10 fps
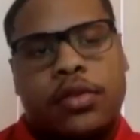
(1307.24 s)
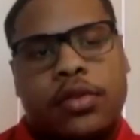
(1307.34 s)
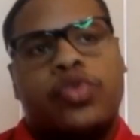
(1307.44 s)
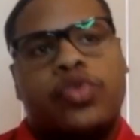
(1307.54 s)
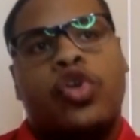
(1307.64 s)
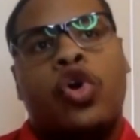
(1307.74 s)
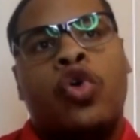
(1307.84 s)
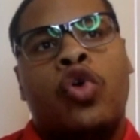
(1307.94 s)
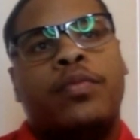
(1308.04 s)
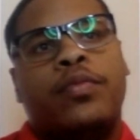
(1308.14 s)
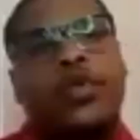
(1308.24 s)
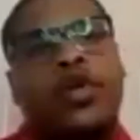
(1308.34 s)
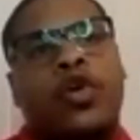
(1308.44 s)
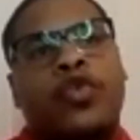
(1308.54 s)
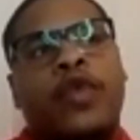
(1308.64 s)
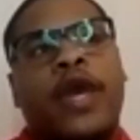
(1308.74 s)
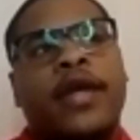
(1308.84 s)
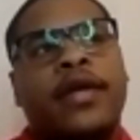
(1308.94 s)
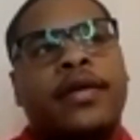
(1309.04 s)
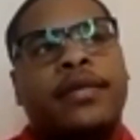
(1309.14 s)
So, you know, you
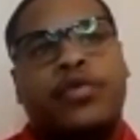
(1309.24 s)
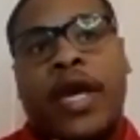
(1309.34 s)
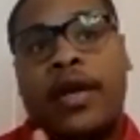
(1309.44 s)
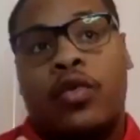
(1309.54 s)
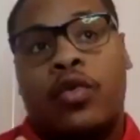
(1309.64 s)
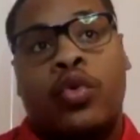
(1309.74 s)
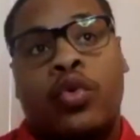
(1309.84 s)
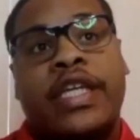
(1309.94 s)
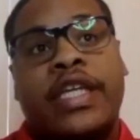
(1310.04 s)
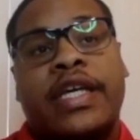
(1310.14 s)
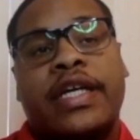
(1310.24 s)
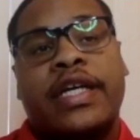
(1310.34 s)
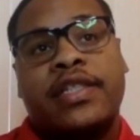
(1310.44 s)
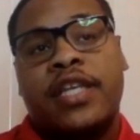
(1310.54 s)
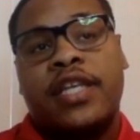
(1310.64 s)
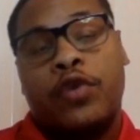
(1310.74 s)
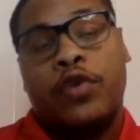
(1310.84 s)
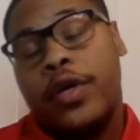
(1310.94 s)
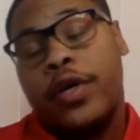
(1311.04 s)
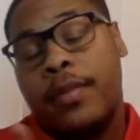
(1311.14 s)
had a really successful
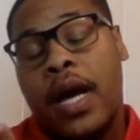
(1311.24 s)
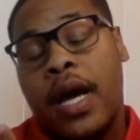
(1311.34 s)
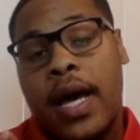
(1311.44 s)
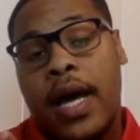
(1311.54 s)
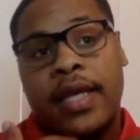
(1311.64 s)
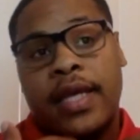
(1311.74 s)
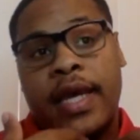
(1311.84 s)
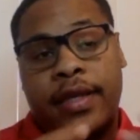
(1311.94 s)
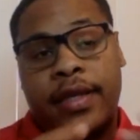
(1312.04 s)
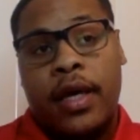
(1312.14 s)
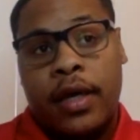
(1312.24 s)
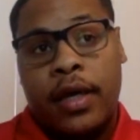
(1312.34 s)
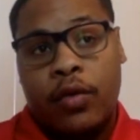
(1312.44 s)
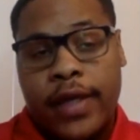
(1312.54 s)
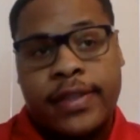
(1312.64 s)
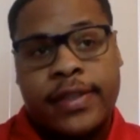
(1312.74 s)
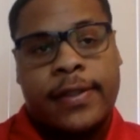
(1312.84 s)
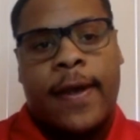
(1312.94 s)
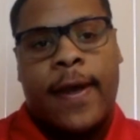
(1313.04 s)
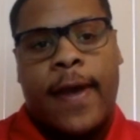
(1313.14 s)
career in my eyes at Rice,
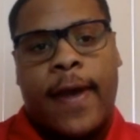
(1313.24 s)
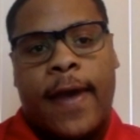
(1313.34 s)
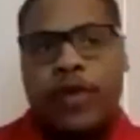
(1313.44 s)
and you got